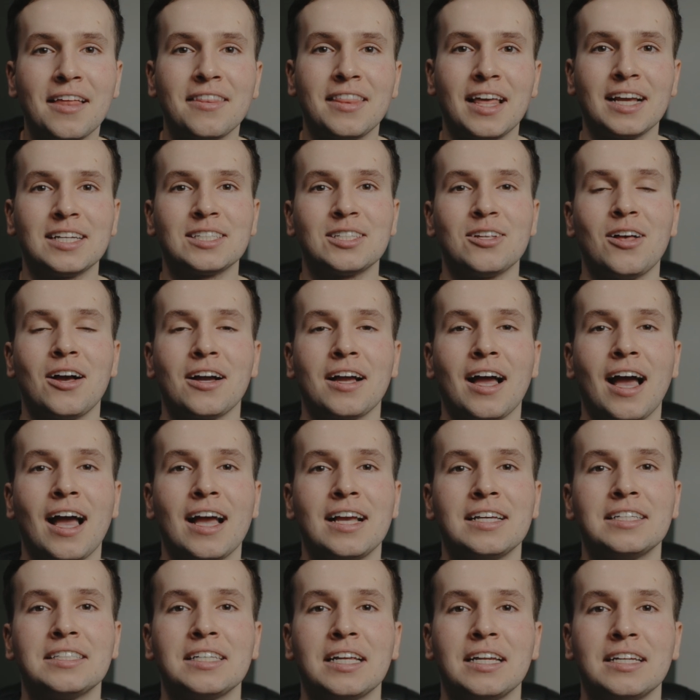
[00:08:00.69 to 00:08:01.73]
Thanks a lot,
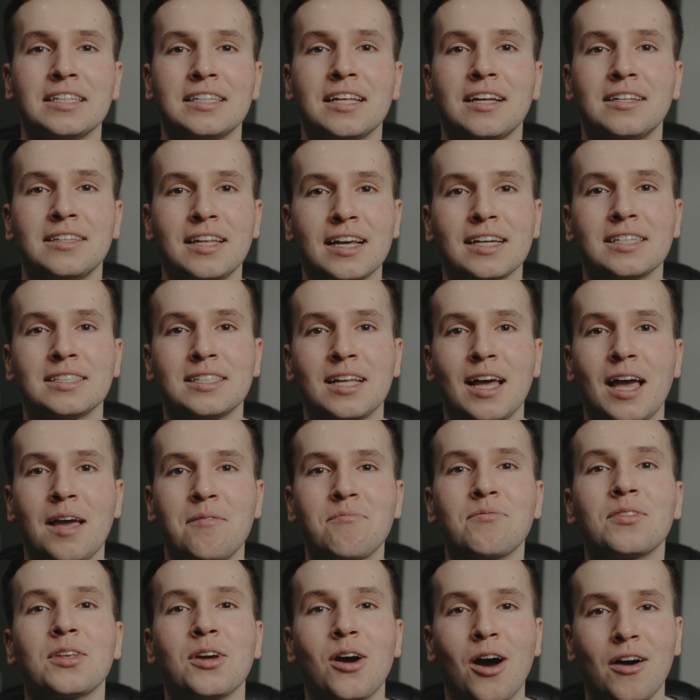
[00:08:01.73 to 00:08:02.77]
guys, and until next
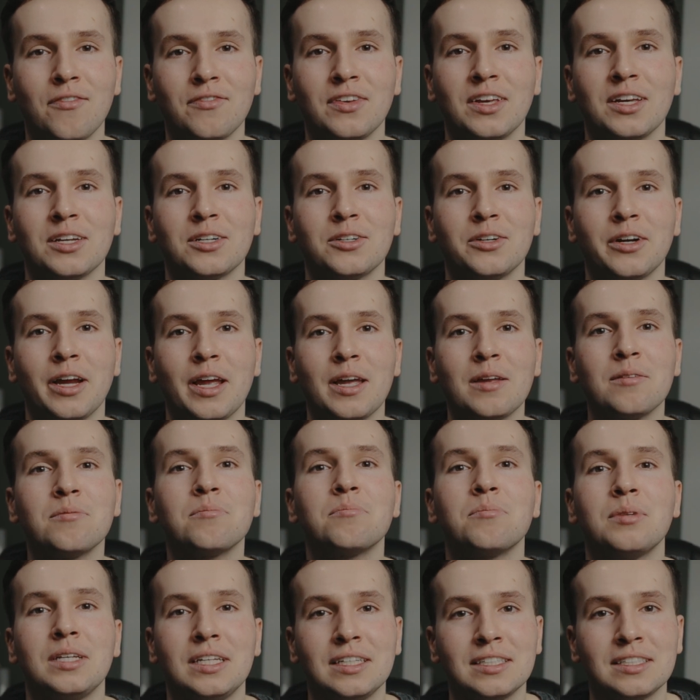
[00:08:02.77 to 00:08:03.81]
time, copy and create.
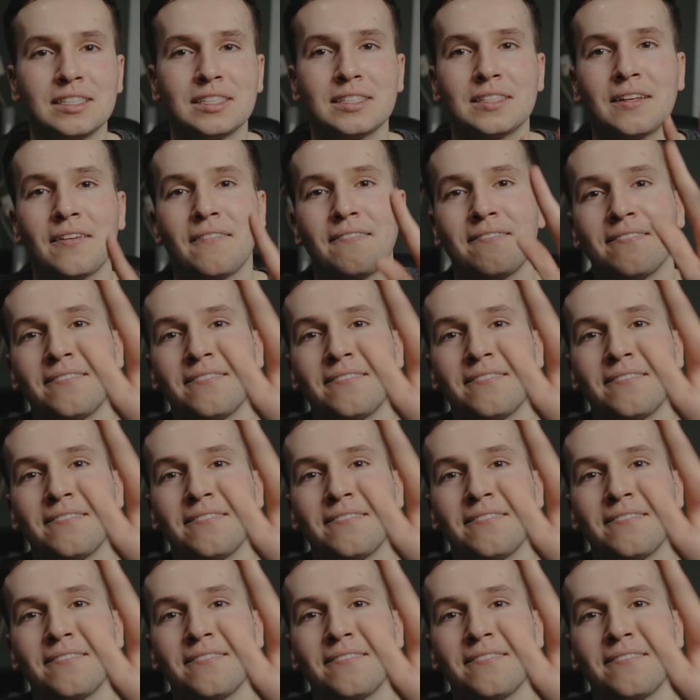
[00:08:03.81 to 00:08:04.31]
Peace.